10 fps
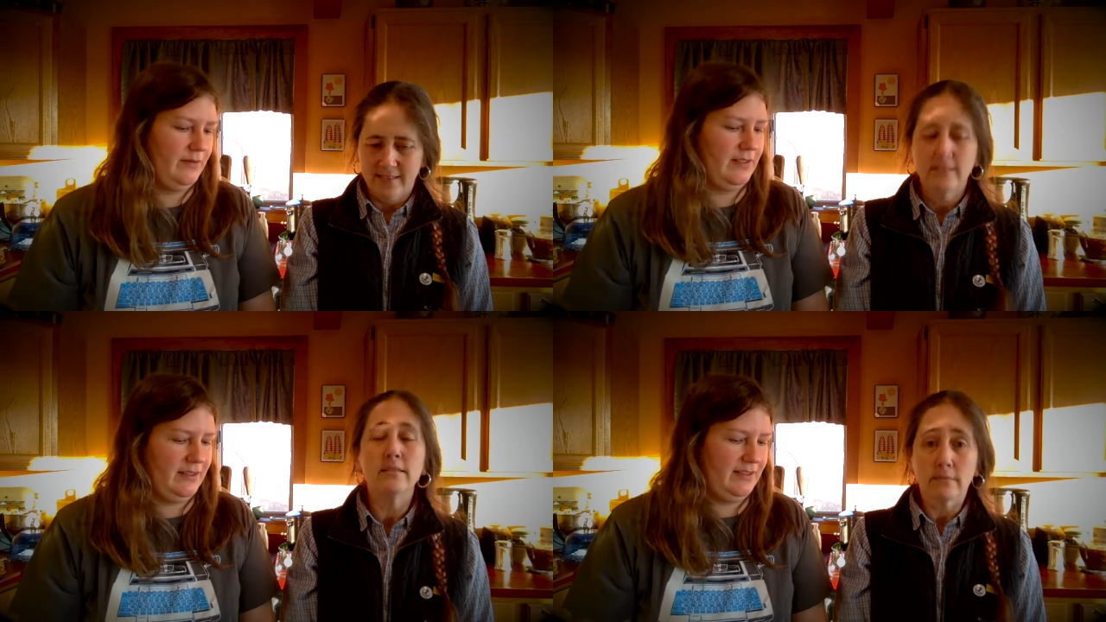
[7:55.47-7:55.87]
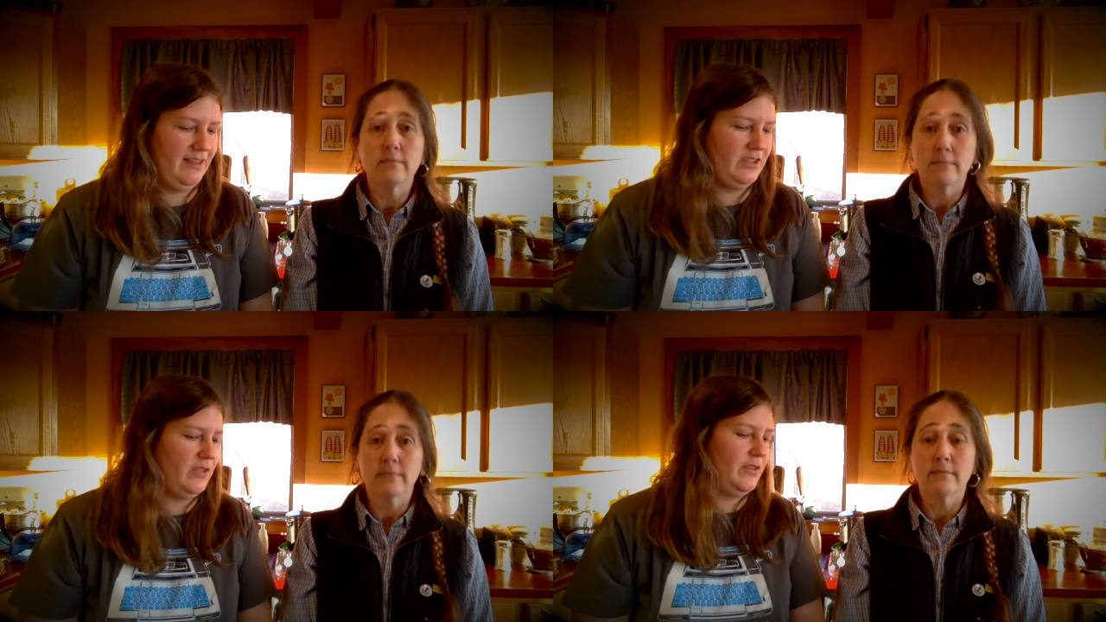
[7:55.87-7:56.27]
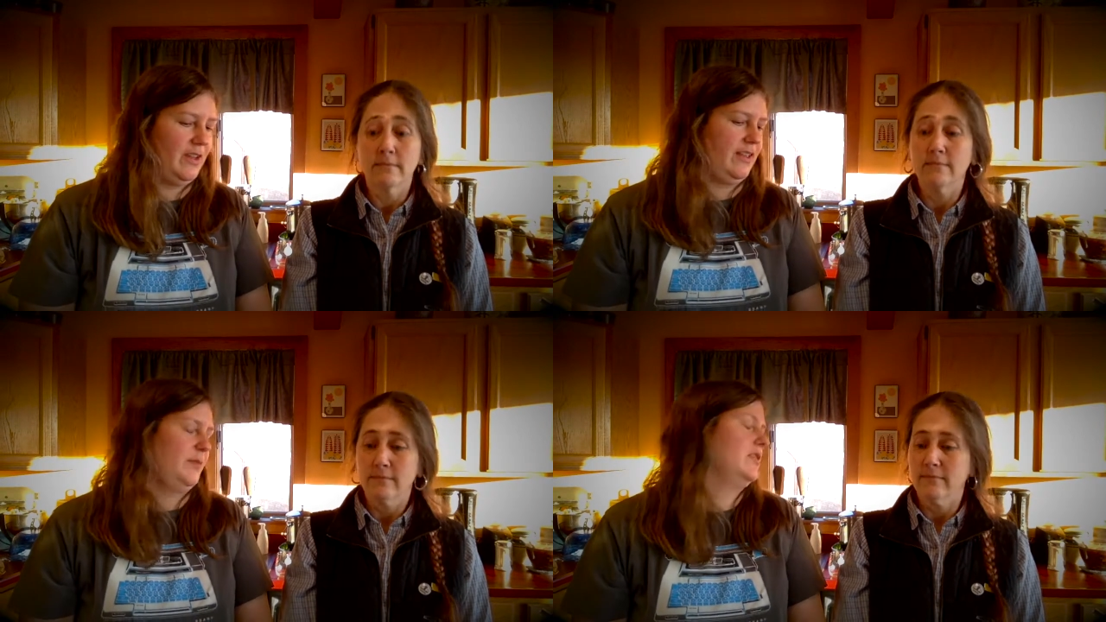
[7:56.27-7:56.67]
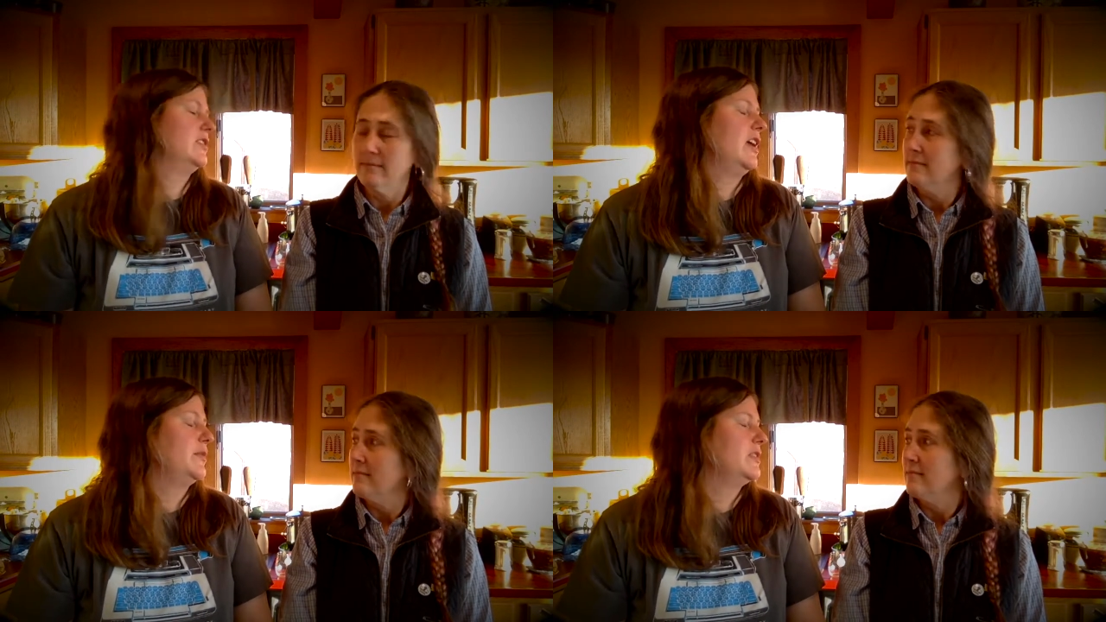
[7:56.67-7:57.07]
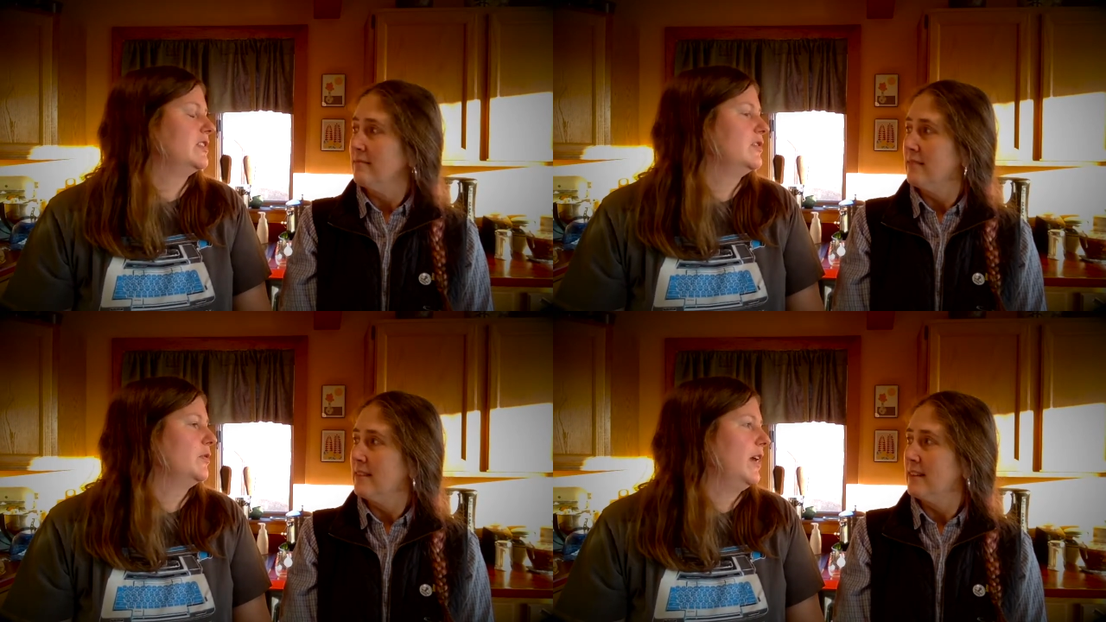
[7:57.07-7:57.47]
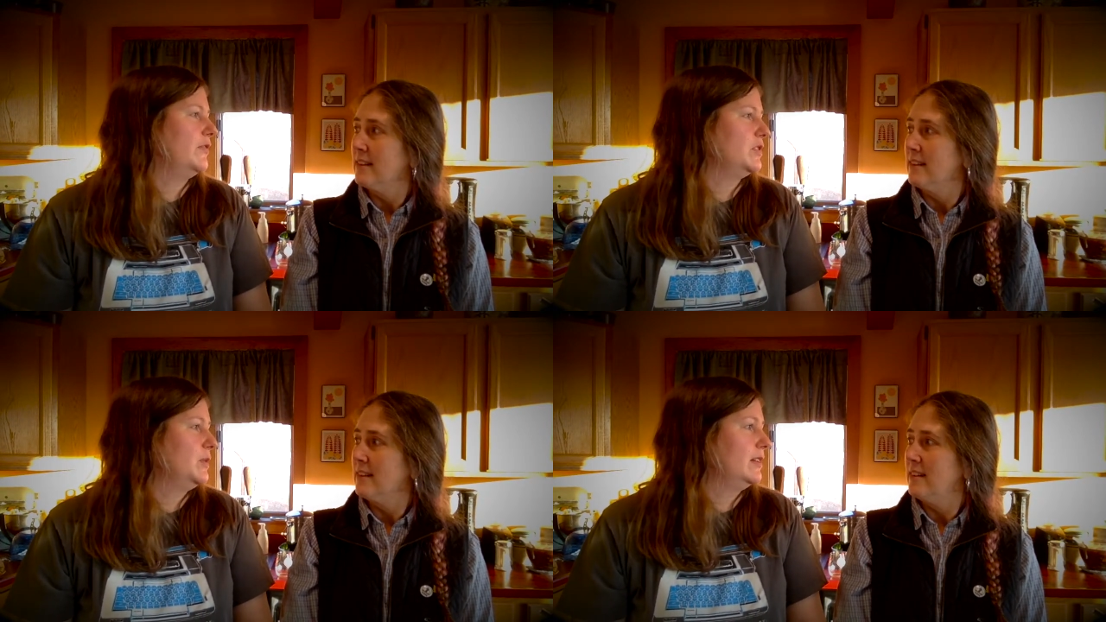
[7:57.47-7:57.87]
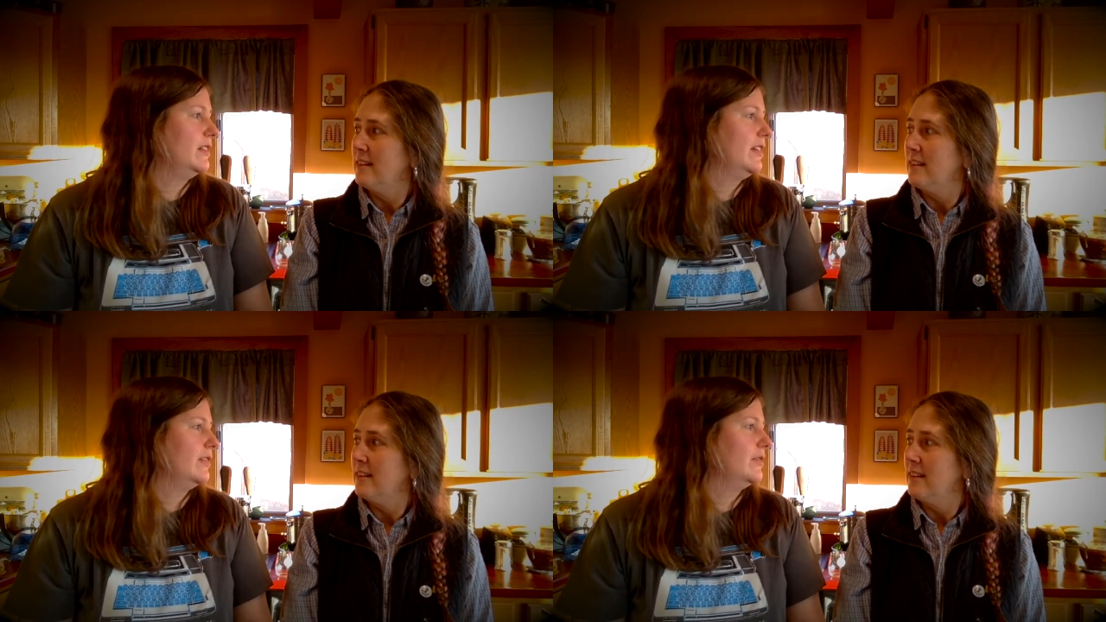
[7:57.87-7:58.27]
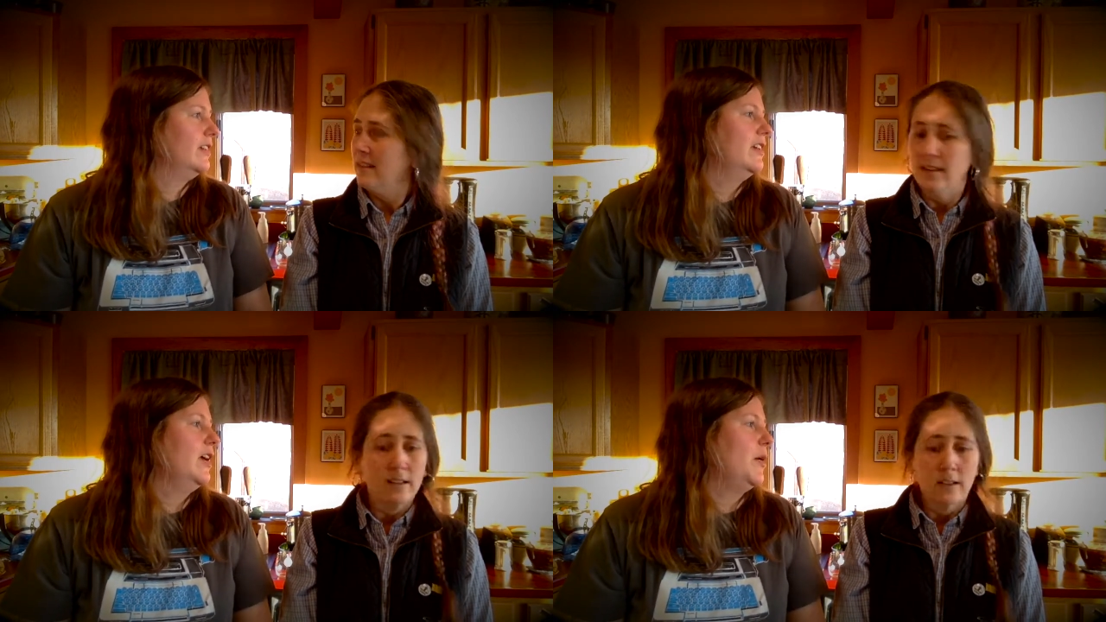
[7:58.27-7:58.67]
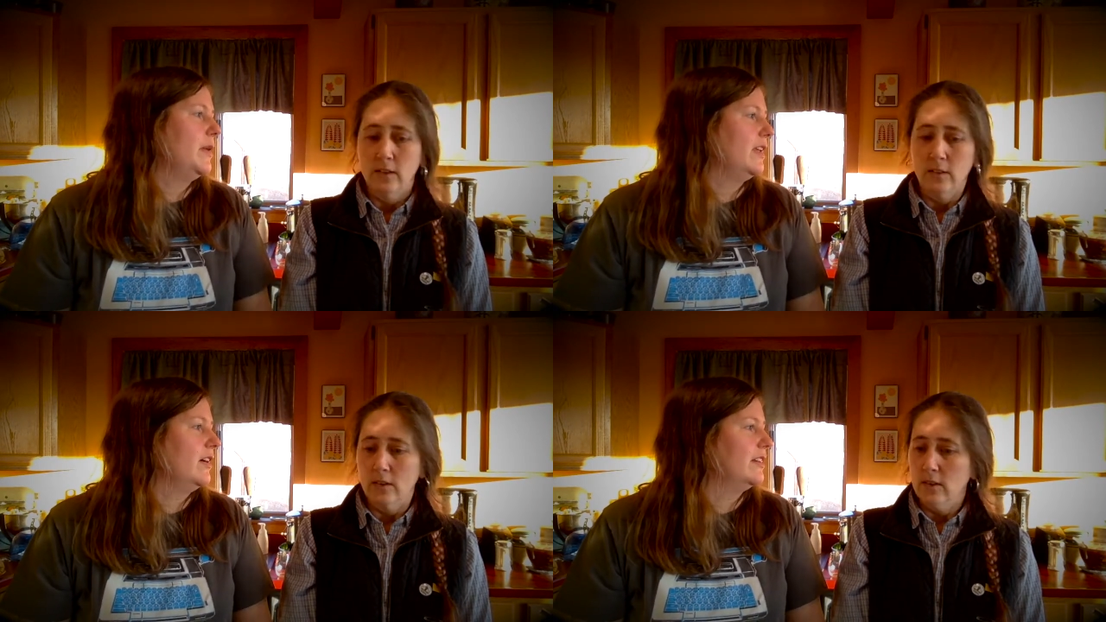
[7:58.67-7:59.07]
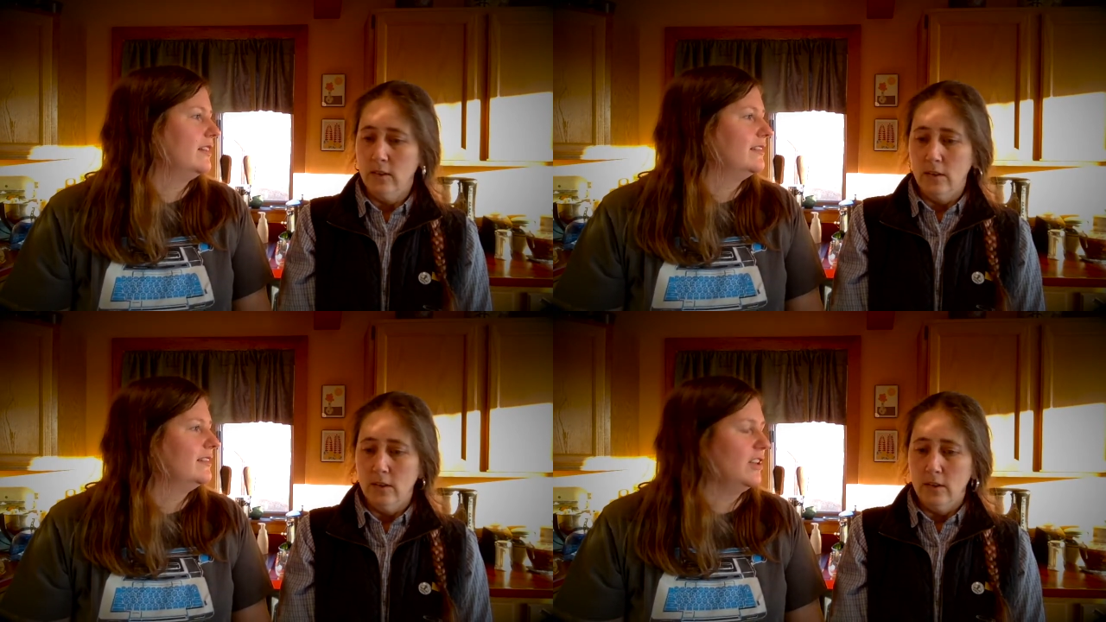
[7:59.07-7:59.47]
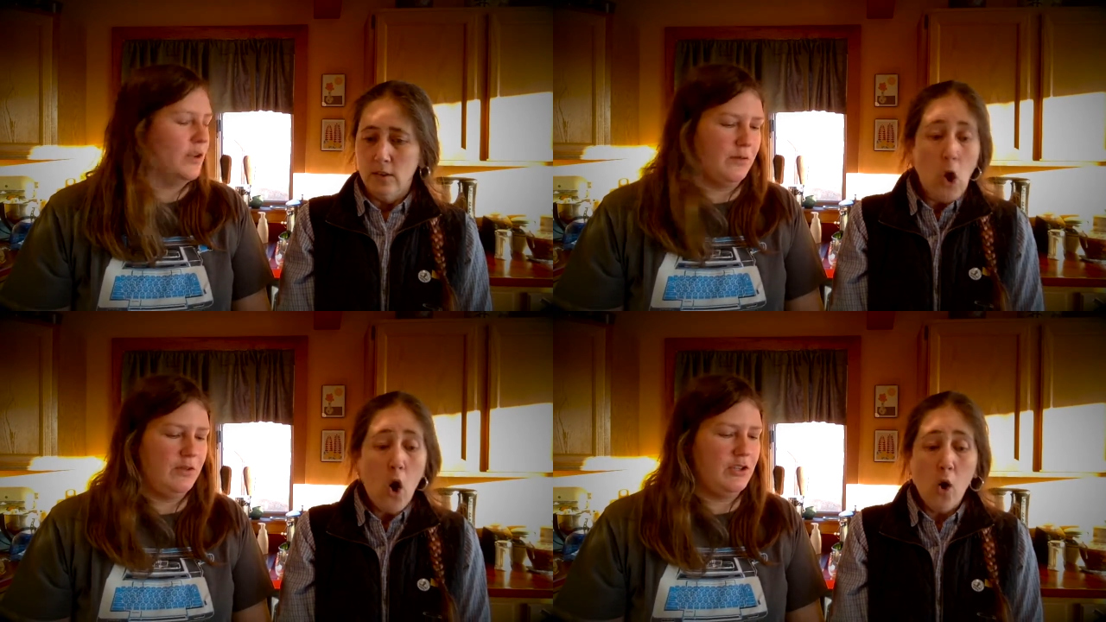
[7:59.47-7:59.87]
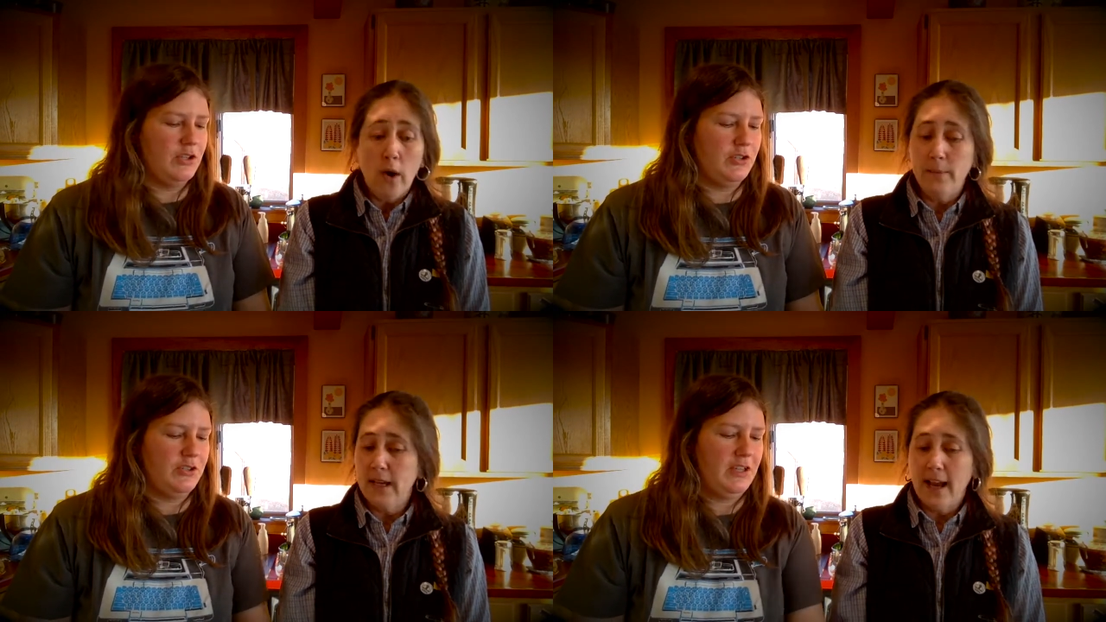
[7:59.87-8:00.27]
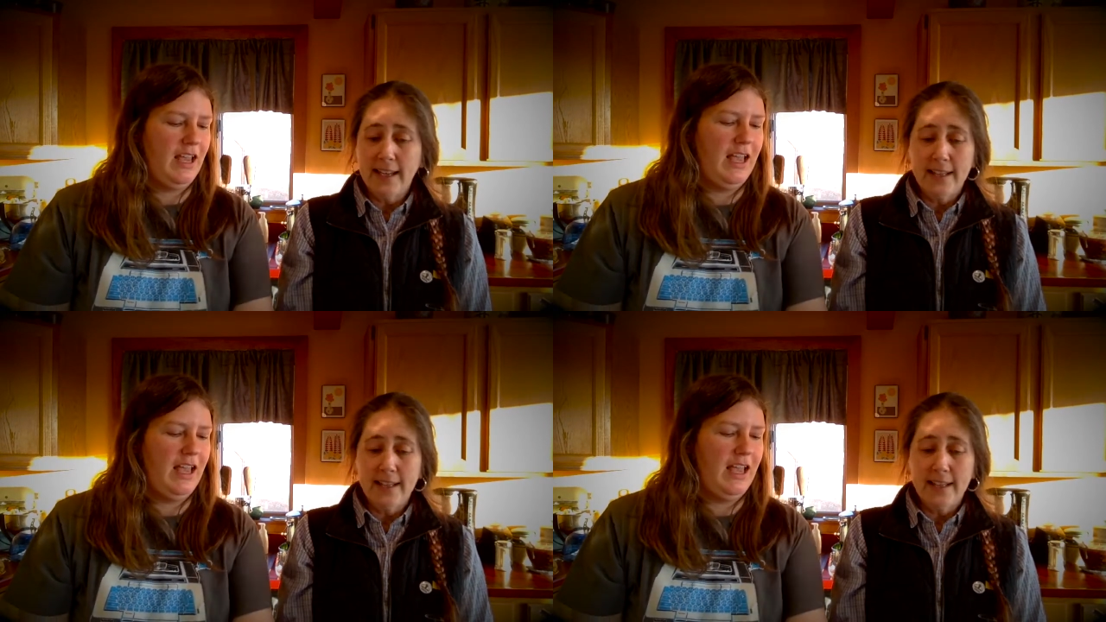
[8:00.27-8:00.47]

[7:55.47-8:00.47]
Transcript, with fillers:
Speaker 1: That's that's the other thing I like about this hop is that you don't have to spend a lot of money on it. You know. No, I mean I